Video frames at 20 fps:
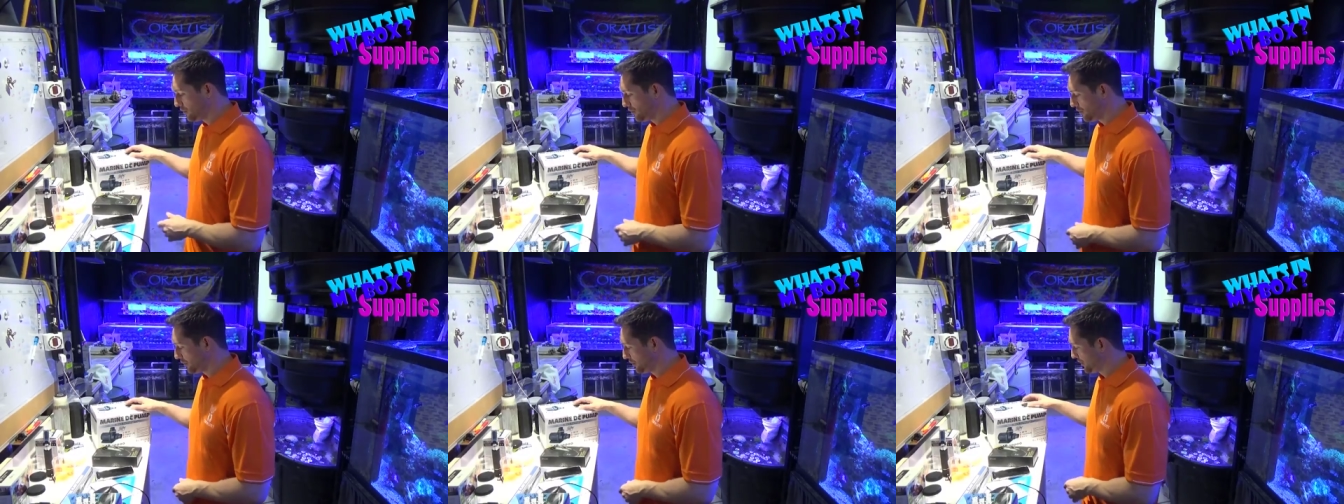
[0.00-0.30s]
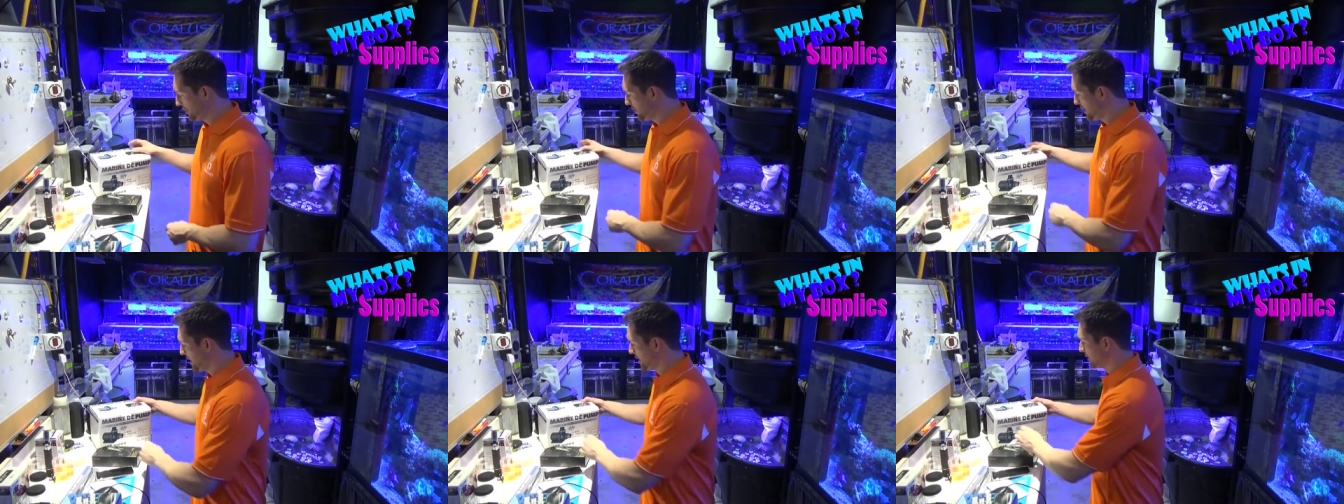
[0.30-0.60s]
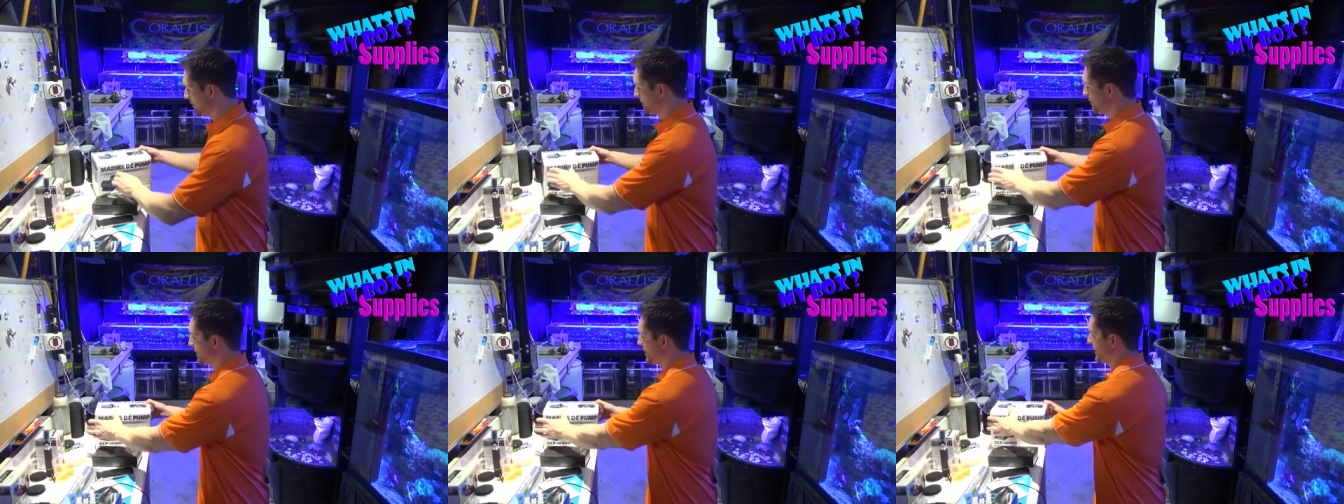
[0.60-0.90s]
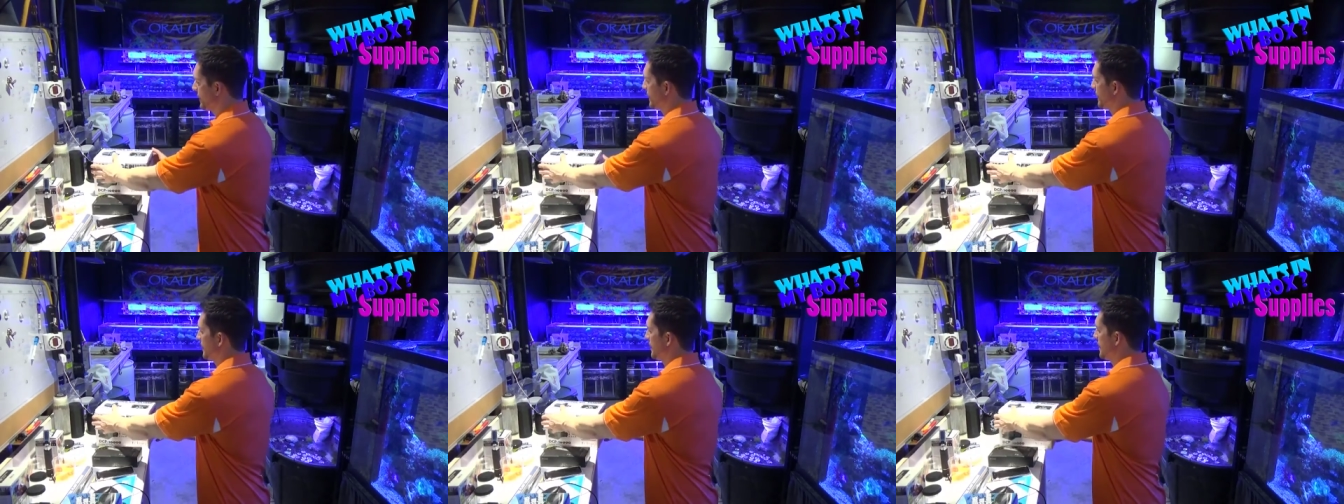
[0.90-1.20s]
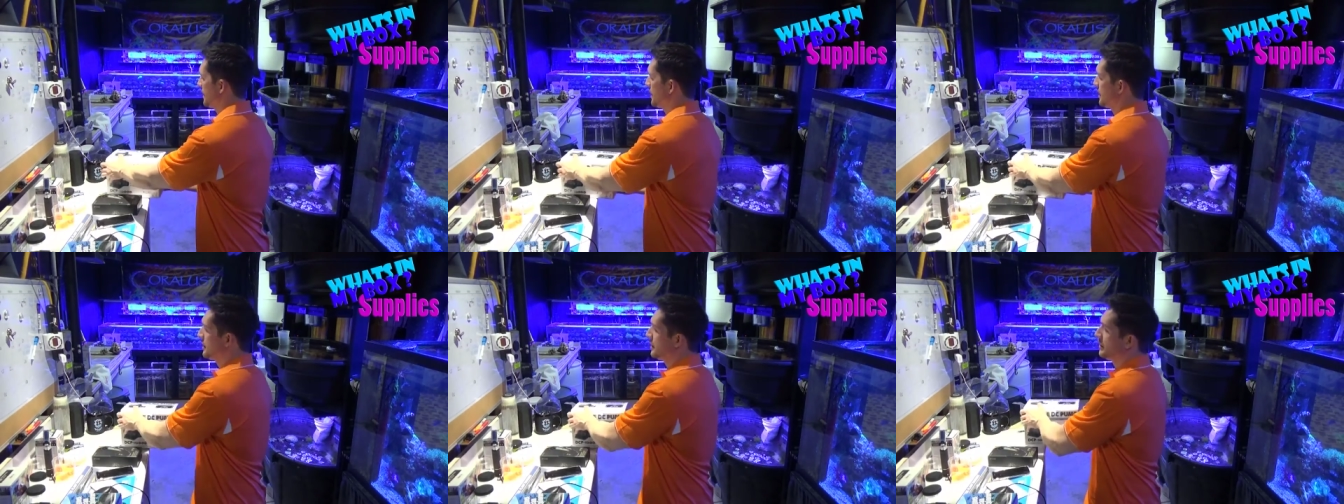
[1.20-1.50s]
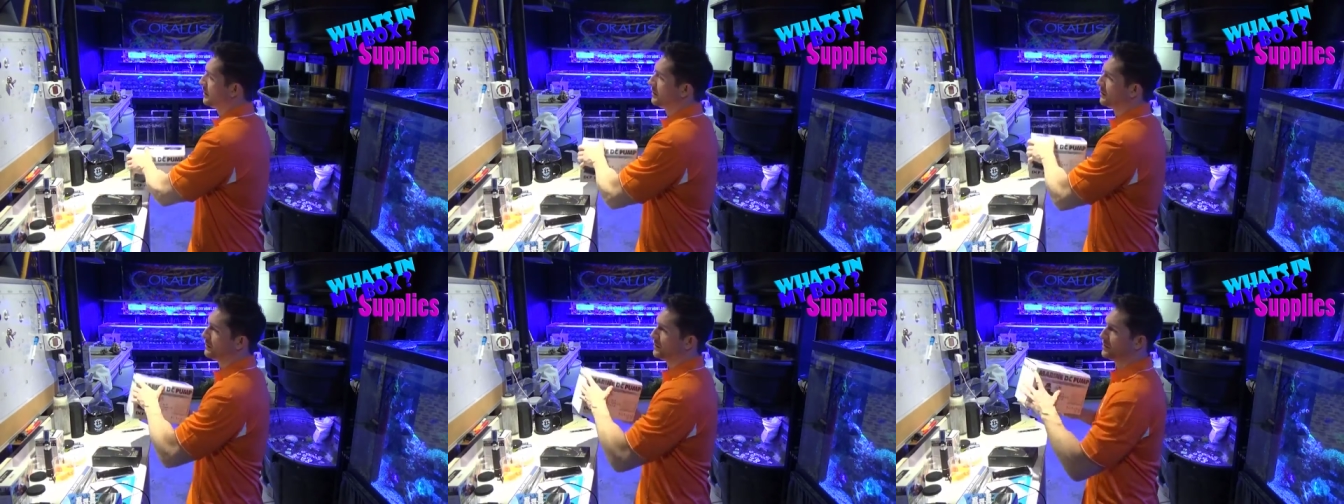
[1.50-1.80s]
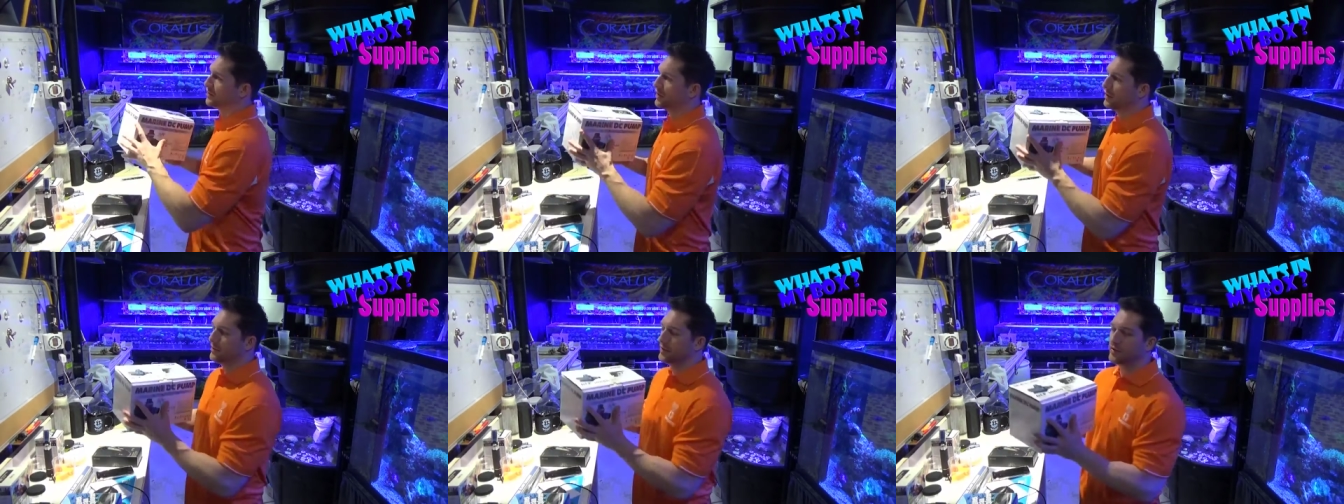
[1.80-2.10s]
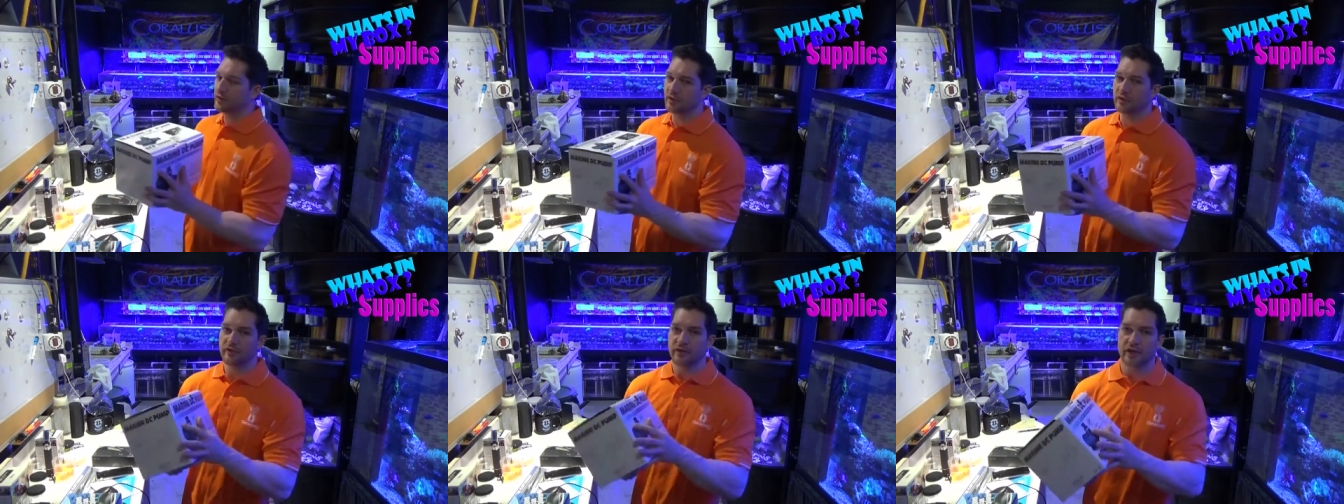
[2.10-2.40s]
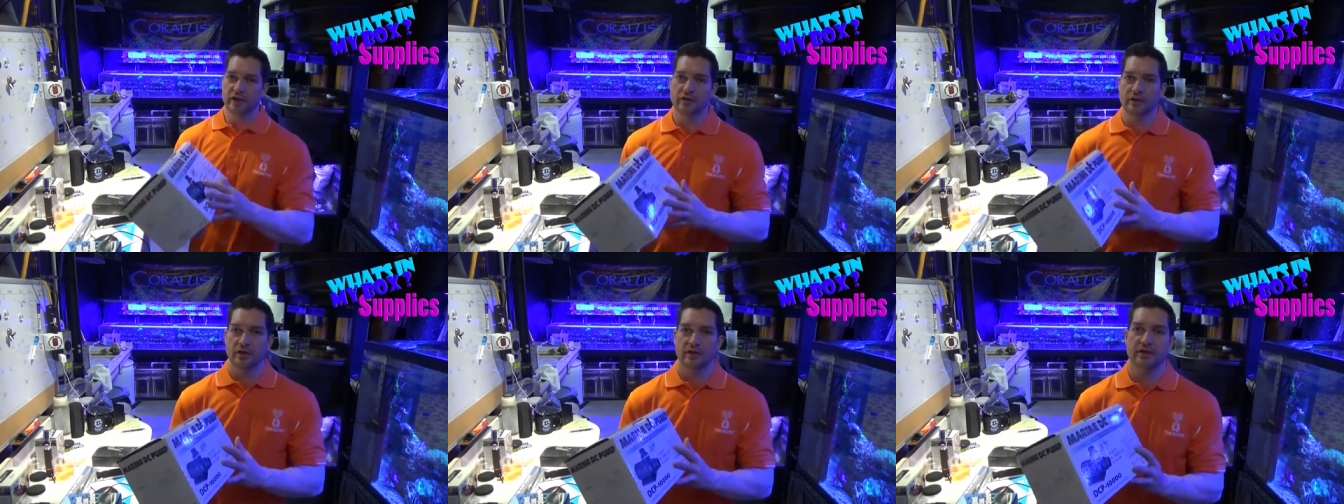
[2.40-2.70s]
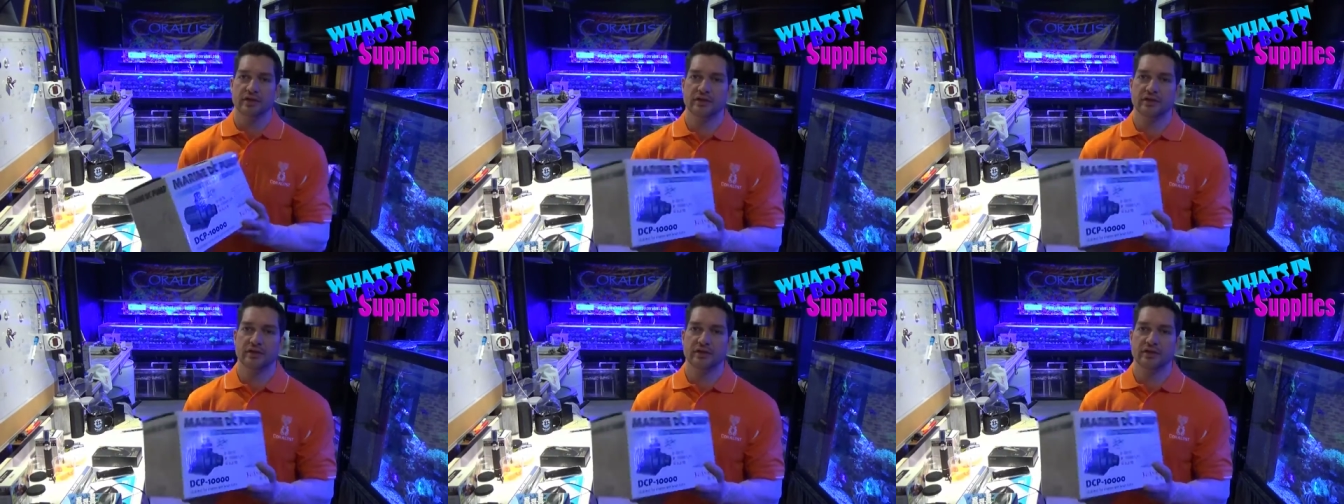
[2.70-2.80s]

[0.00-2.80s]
cool thing, which I'll be doing a video on